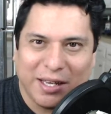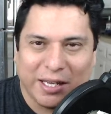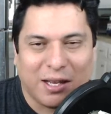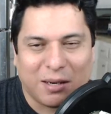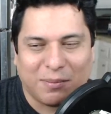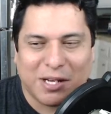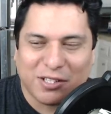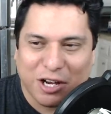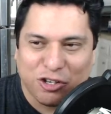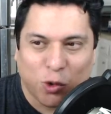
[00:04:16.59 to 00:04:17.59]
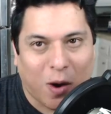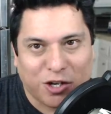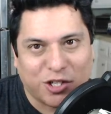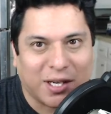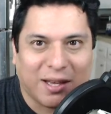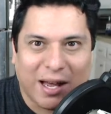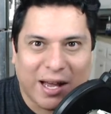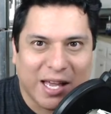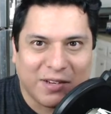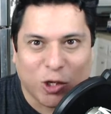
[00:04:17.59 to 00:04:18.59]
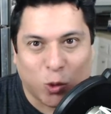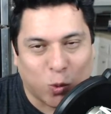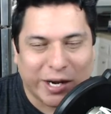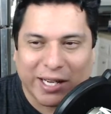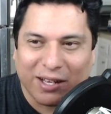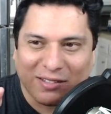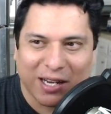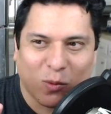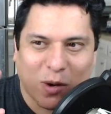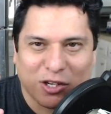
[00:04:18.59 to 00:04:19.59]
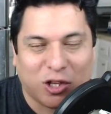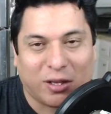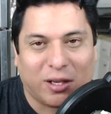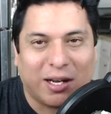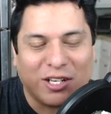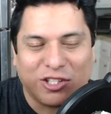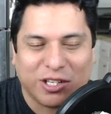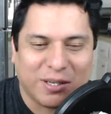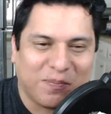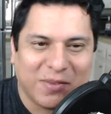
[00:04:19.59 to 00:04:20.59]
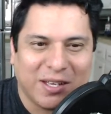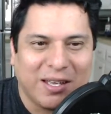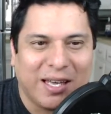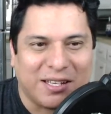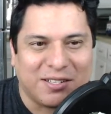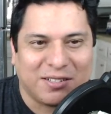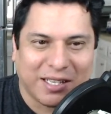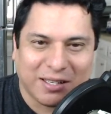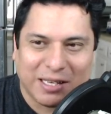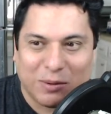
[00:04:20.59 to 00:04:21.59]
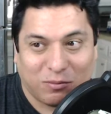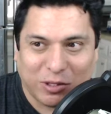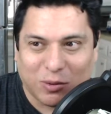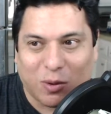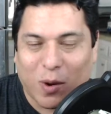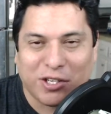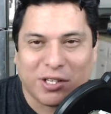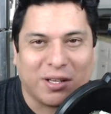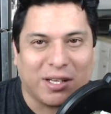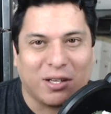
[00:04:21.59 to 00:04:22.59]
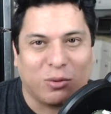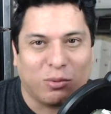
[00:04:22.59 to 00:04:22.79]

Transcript: Elon Musk actually watching it live and running outside to watch the launch and seeing and watching the